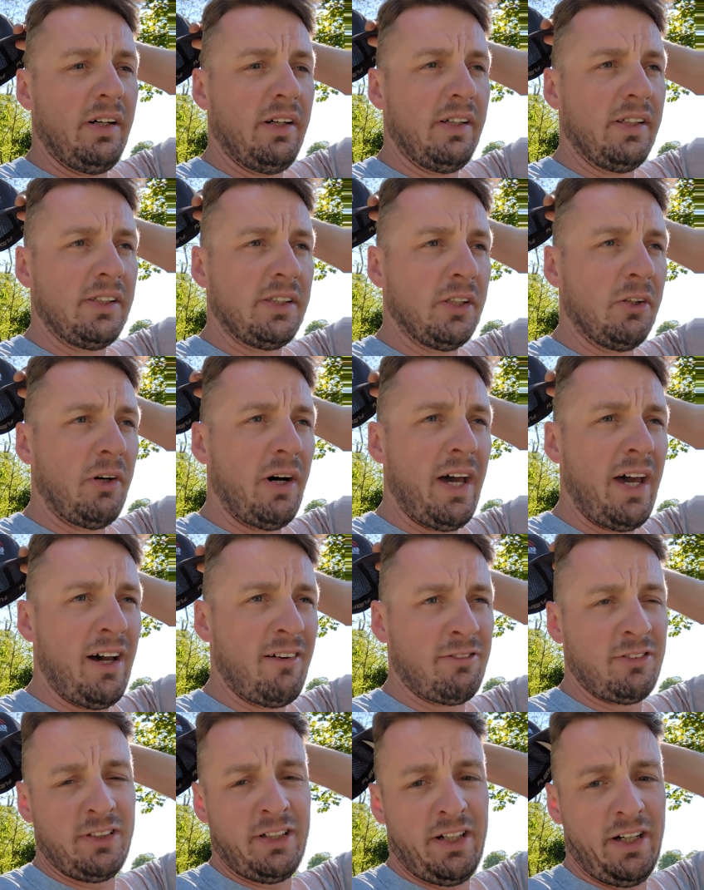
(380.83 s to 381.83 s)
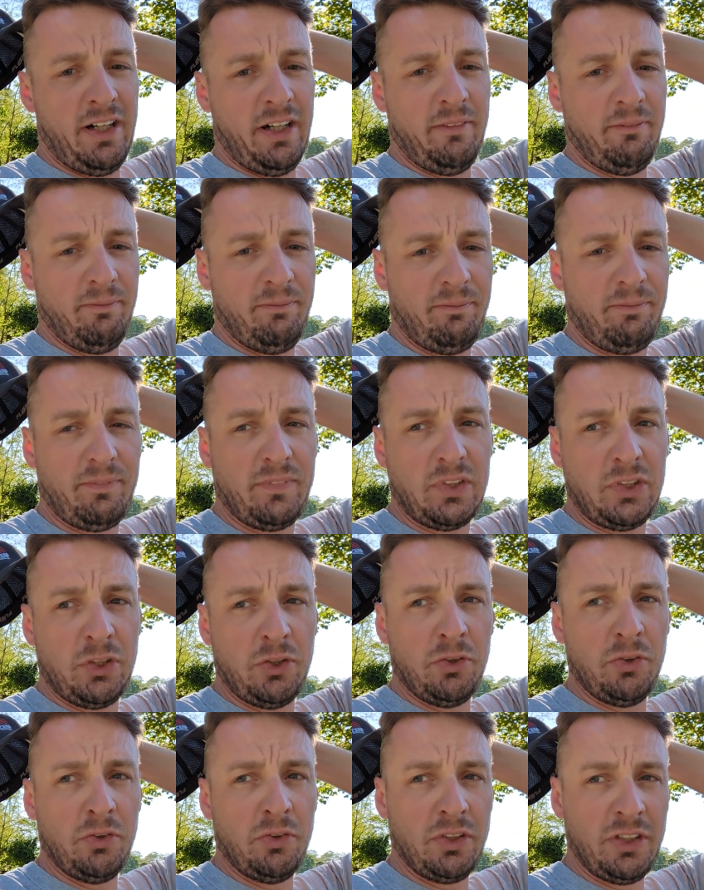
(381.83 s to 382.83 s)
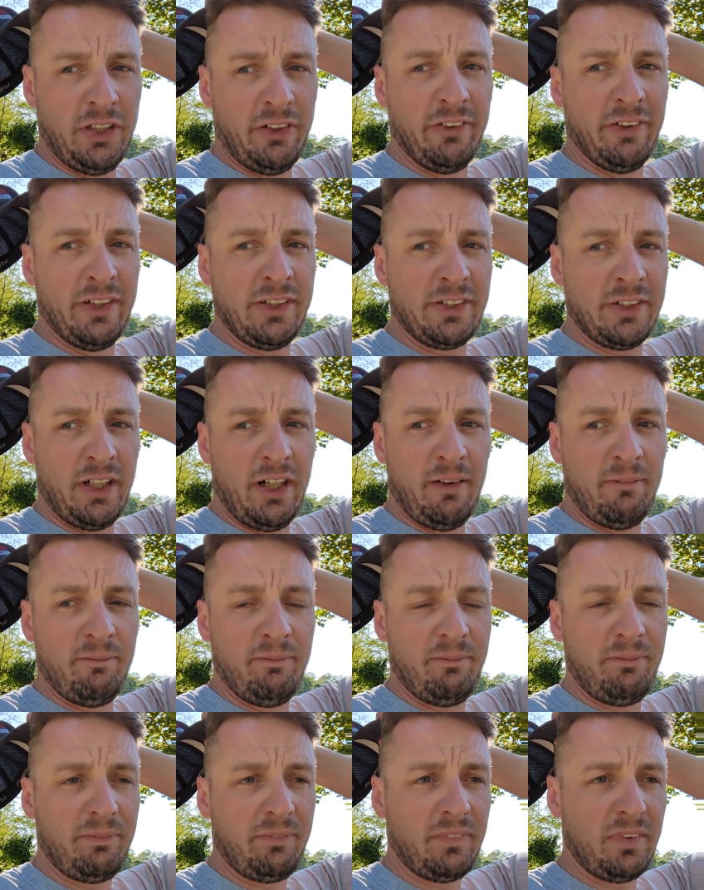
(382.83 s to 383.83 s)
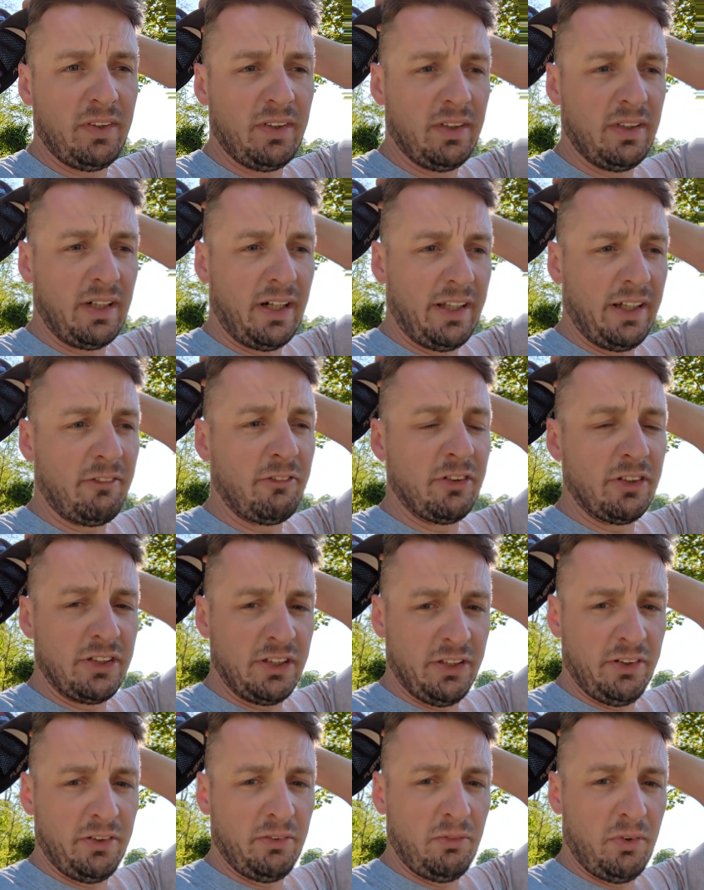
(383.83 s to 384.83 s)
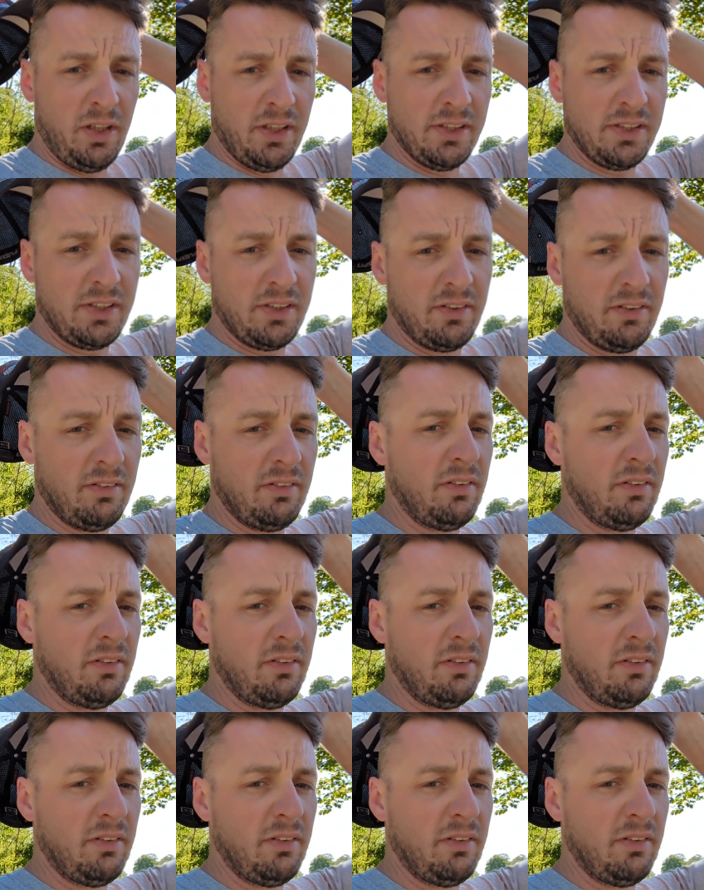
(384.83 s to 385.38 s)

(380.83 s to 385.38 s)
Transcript: So I have time to till this up. I think I'm going to till it once